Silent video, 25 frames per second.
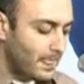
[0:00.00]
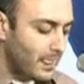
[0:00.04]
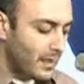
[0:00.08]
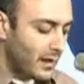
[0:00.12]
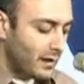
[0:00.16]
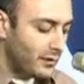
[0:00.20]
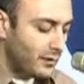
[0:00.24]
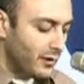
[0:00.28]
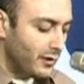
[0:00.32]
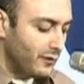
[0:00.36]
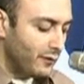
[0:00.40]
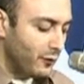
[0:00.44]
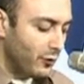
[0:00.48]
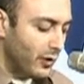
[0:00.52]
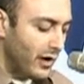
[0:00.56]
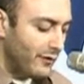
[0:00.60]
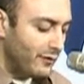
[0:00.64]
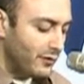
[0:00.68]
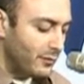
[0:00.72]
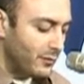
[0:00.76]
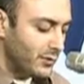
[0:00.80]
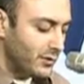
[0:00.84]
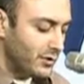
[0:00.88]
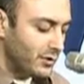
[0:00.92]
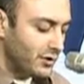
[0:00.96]
Therefore,
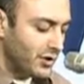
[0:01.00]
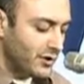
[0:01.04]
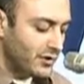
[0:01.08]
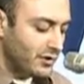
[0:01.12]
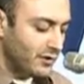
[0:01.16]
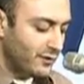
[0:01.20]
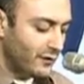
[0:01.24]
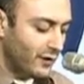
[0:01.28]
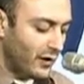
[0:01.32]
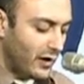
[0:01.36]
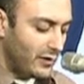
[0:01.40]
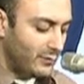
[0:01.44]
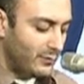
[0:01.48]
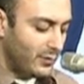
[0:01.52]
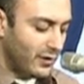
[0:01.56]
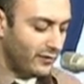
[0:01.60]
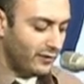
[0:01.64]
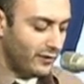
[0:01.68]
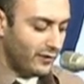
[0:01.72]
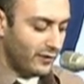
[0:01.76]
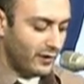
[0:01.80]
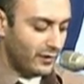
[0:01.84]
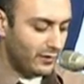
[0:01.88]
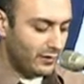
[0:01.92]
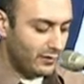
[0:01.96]
having been justified by
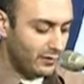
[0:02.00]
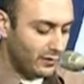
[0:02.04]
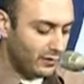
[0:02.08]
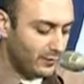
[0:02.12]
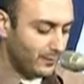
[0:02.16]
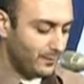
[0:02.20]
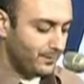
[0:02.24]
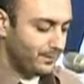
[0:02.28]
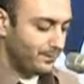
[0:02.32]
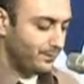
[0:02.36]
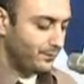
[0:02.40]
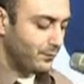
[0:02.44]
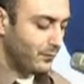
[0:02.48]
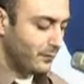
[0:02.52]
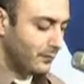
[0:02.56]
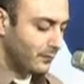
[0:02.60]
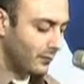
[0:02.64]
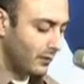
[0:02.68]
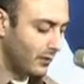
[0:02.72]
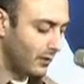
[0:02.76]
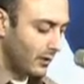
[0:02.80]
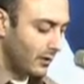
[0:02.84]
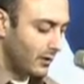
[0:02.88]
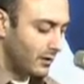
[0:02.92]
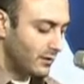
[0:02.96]
faith,
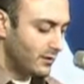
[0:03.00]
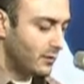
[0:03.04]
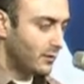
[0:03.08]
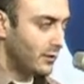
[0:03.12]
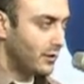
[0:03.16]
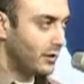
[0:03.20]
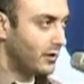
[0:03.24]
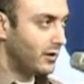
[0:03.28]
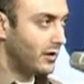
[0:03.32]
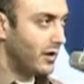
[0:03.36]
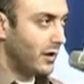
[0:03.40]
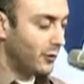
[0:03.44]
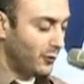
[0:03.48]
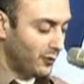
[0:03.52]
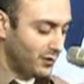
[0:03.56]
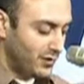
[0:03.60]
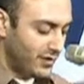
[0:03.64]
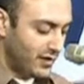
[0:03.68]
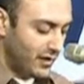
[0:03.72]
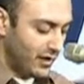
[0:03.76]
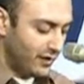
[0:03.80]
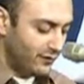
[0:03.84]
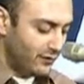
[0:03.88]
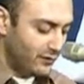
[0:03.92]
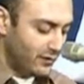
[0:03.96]
so here now we're
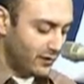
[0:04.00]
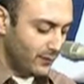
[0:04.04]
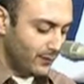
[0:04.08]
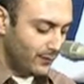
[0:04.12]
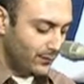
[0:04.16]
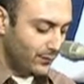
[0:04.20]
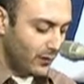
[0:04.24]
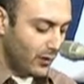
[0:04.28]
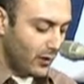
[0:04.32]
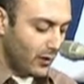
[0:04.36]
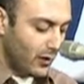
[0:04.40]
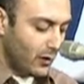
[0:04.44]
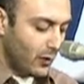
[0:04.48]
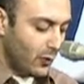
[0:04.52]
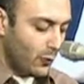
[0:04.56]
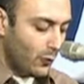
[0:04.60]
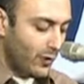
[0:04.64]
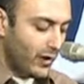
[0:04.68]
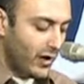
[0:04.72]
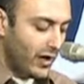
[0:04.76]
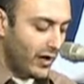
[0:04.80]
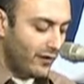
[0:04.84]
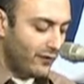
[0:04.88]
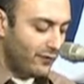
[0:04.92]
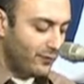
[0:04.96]
saved, we
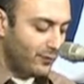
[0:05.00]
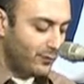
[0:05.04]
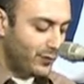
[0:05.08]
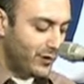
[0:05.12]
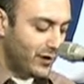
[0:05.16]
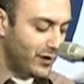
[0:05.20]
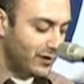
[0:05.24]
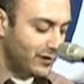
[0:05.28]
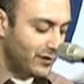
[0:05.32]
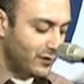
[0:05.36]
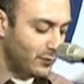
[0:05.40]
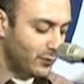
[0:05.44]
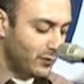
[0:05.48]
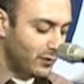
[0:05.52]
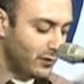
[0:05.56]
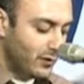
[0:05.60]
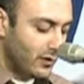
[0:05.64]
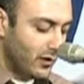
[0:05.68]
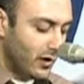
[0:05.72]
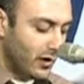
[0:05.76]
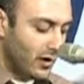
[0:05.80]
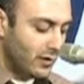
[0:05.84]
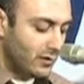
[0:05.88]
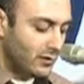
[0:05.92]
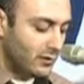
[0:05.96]
have peace with
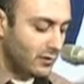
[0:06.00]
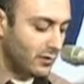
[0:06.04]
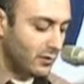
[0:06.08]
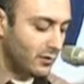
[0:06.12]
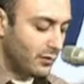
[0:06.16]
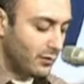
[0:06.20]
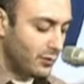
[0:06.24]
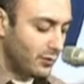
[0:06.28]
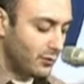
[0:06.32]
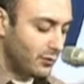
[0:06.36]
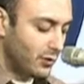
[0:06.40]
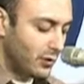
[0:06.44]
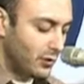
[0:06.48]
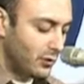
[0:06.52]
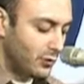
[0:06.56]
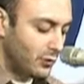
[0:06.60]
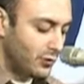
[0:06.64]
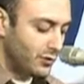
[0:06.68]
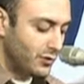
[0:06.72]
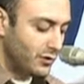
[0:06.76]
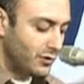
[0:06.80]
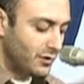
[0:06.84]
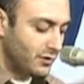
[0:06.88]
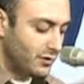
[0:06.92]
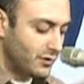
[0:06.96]
God through our Lord
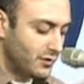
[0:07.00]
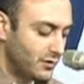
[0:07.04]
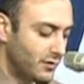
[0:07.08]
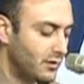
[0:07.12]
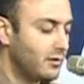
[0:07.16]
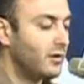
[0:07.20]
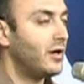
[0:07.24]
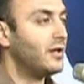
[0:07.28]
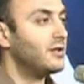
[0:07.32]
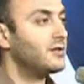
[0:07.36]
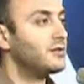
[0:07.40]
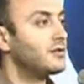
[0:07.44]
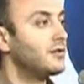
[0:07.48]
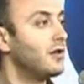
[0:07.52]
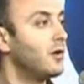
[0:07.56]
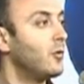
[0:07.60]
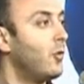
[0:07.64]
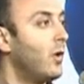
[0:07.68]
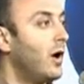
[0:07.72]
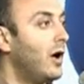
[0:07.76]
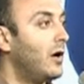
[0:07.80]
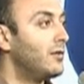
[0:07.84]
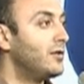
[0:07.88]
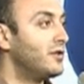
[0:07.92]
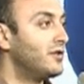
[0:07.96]
Jesus Christ. It's like,
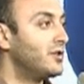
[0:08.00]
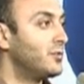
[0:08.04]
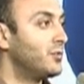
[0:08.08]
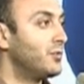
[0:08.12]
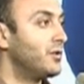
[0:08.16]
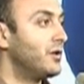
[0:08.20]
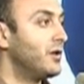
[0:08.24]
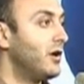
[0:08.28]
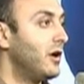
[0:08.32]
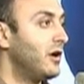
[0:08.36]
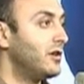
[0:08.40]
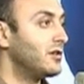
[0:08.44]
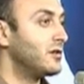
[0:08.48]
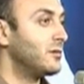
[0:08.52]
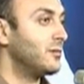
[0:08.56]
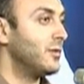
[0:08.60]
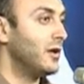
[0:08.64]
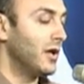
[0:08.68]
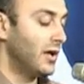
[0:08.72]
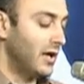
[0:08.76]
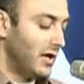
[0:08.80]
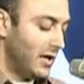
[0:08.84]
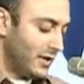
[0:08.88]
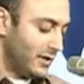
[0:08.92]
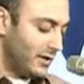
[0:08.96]
wow, this is pretty awesome.
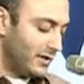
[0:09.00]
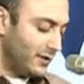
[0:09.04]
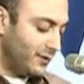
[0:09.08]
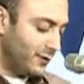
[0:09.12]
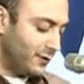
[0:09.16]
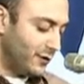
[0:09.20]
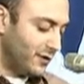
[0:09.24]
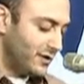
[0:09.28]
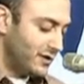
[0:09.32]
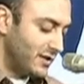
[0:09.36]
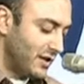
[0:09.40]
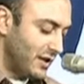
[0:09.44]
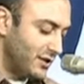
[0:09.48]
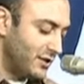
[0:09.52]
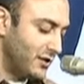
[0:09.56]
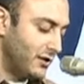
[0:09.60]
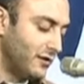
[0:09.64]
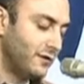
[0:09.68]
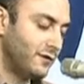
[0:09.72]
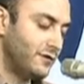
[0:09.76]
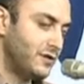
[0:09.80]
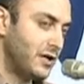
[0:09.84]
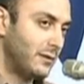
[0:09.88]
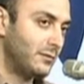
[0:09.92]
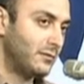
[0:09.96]
And this first section
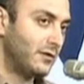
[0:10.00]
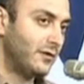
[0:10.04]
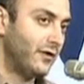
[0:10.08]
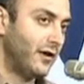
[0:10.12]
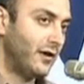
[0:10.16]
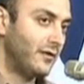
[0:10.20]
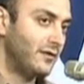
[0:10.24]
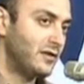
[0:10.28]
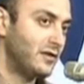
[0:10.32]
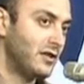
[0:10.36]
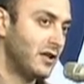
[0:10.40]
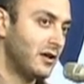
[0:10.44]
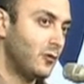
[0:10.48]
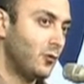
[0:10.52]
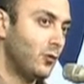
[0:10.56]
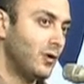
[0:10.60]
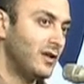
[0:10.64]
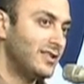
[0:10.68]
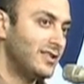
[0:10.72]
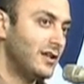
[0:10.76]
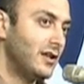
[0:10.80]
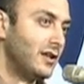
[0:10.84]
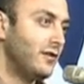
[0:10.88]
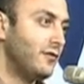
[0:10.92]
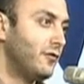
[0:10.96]
of chapter 5 is like, what's
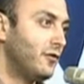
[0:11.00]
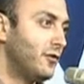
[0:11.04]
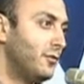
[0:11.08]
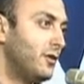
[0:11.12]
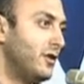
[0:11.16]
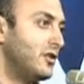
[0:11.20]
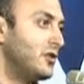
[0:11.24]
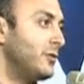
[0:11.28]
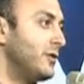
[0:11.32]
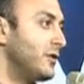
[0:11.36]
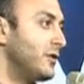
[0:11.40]
in it for me to be